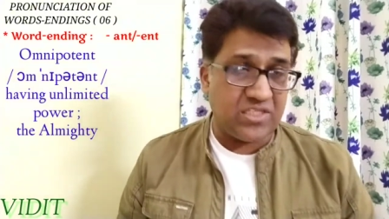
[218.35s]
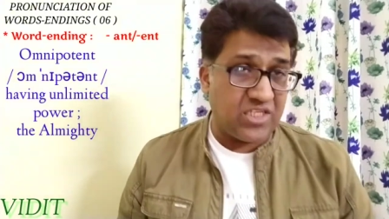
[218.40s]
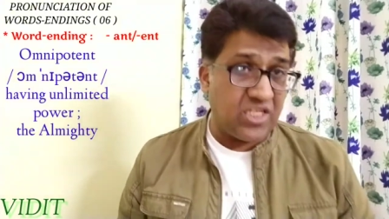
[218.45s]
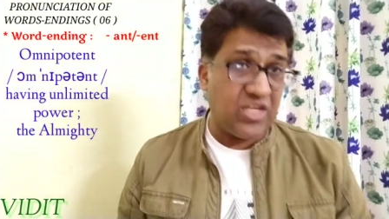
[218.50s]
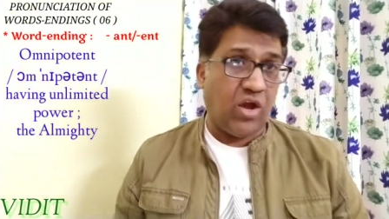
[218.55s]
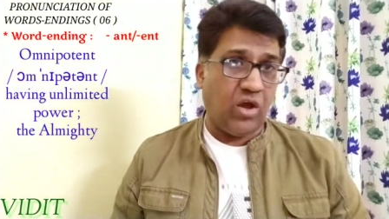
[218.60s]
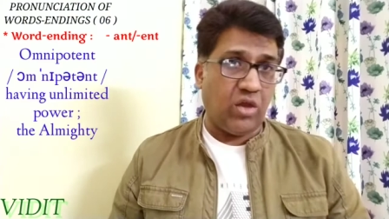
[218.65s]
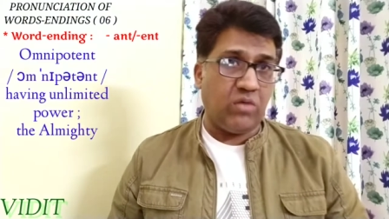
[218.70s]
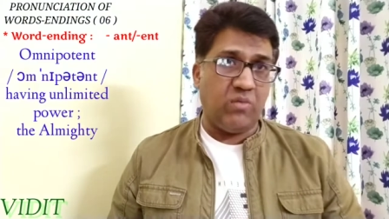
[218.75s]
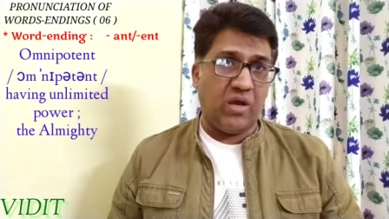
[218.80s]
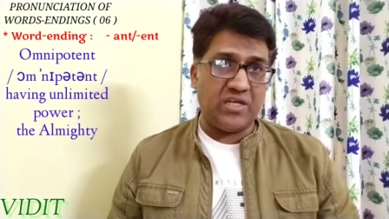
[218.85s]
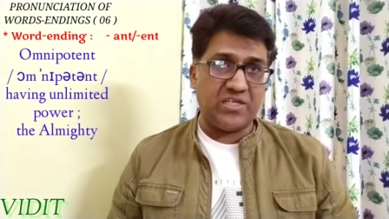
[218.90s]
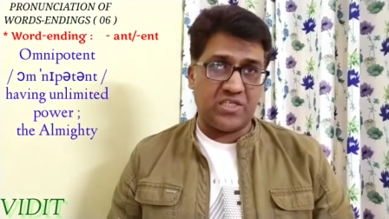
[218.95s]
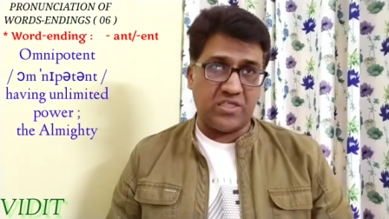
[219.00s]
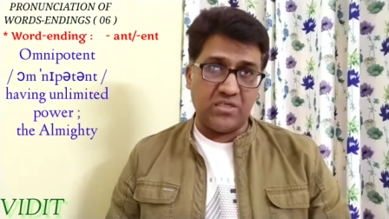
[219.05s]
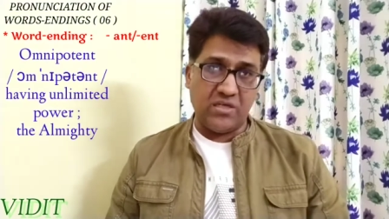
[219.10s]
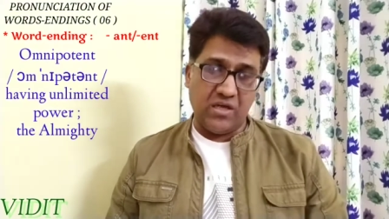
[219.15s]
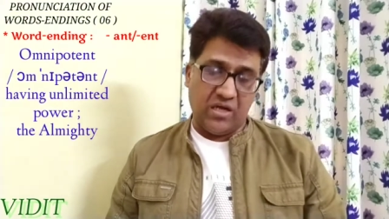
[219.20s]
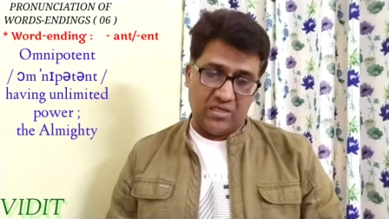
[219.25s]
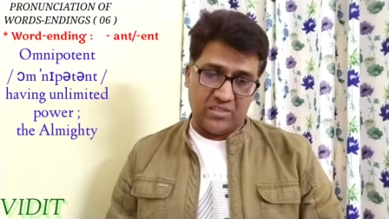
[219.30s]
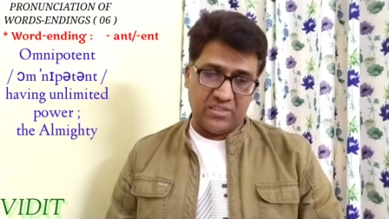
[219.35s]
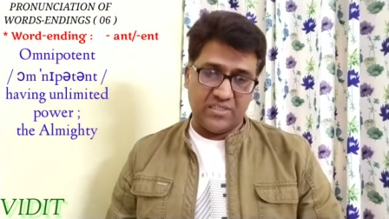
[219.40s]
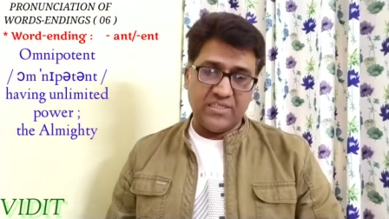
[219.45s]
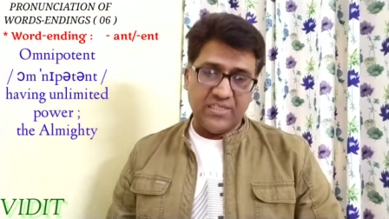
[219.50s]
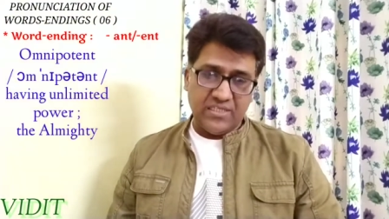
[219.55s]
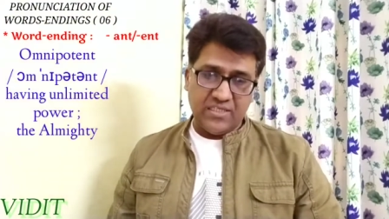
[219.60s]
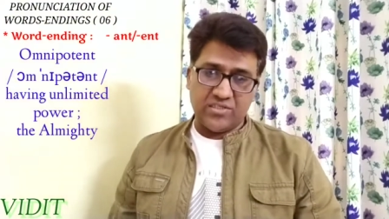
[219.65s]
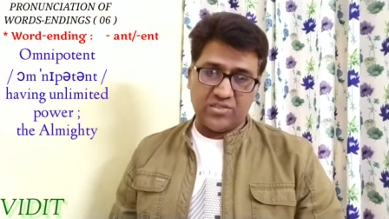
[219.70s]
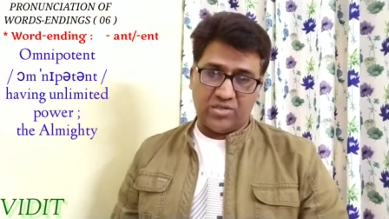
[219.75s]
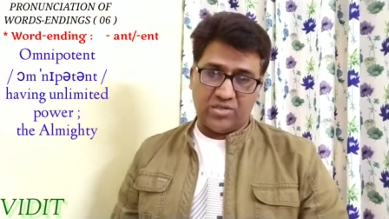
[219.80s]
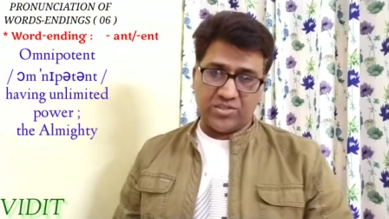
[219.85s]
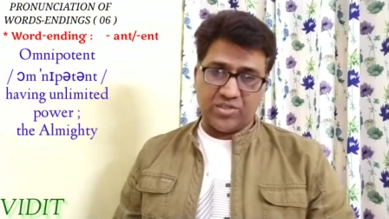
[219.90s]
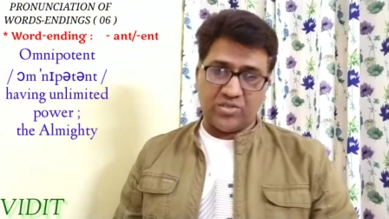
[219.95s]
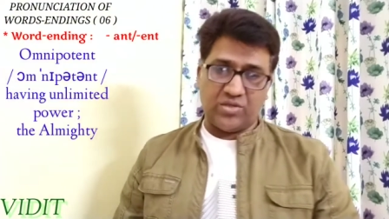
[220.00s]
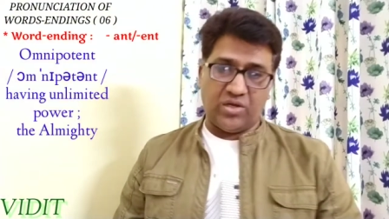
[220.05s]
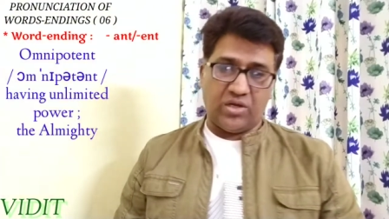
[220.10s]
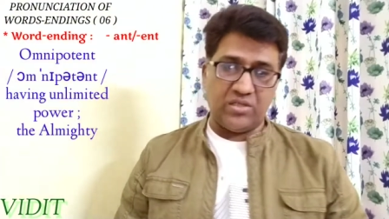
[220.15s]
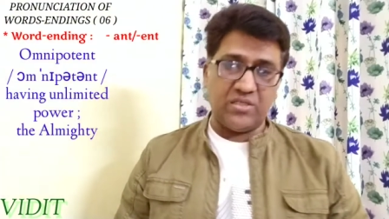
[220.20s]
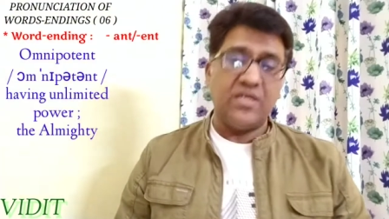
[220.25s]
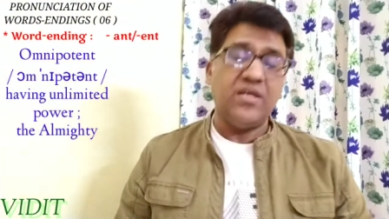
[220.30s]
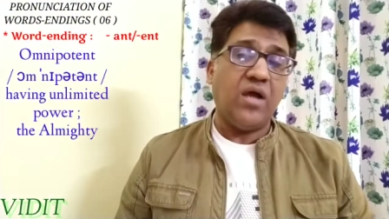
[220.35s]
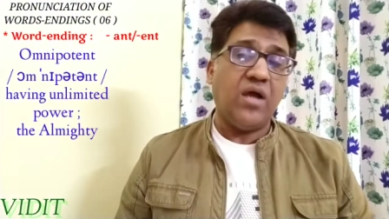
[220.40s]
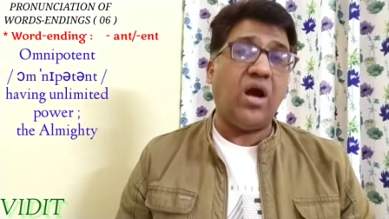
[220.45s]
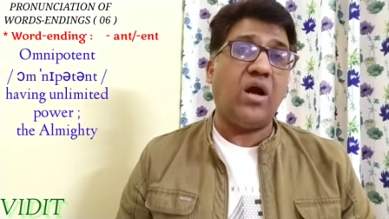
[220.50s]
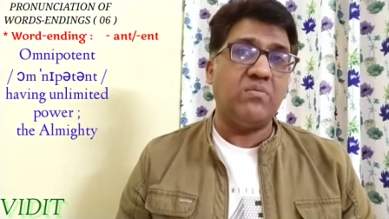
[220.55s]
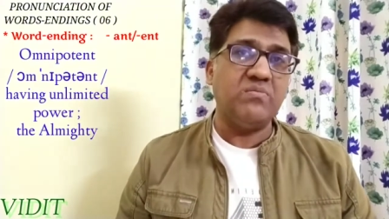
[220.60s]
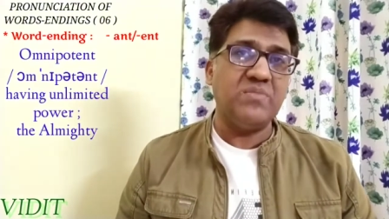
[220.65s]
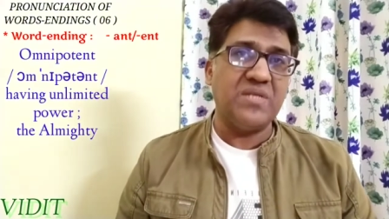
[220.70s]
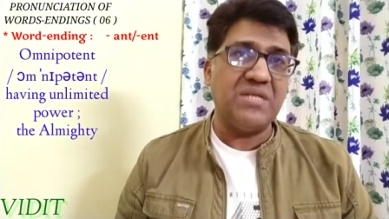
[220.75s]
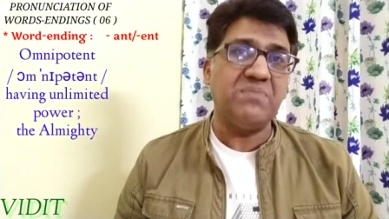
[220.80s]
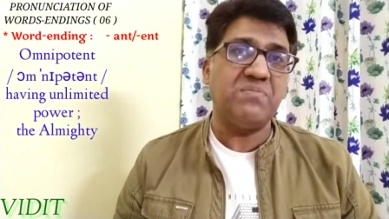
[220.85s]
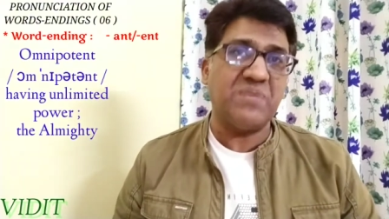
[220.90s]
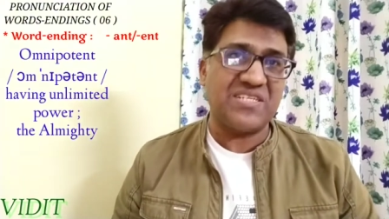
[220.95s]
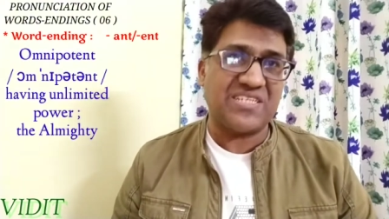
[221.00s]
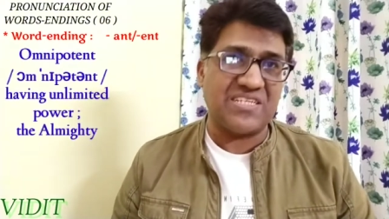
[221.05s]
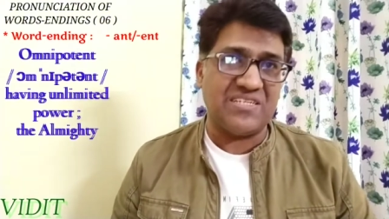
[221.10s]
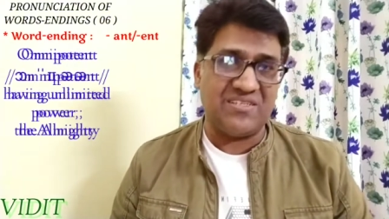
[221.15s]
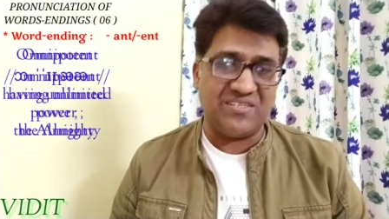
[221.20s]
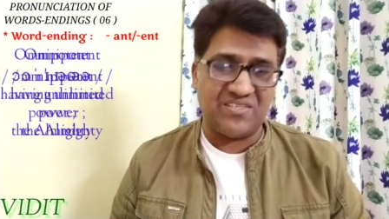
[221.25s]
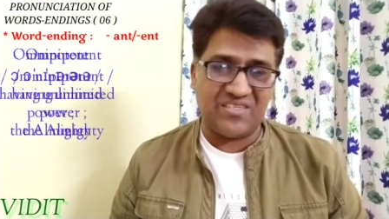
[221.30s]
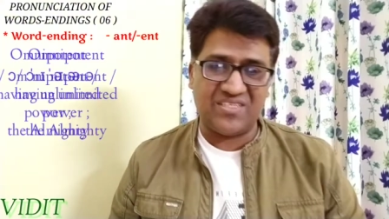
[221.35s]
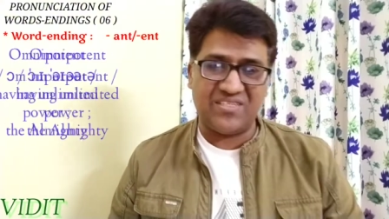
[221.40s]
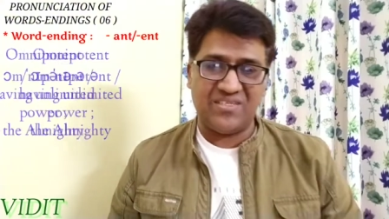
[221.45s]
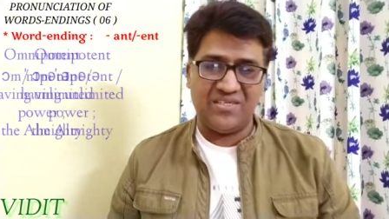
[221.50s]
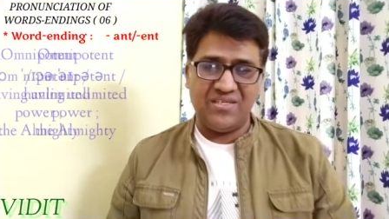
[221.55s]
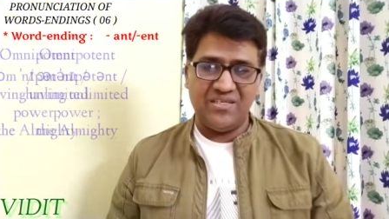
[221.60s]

The Almighty God is also called omnipotent.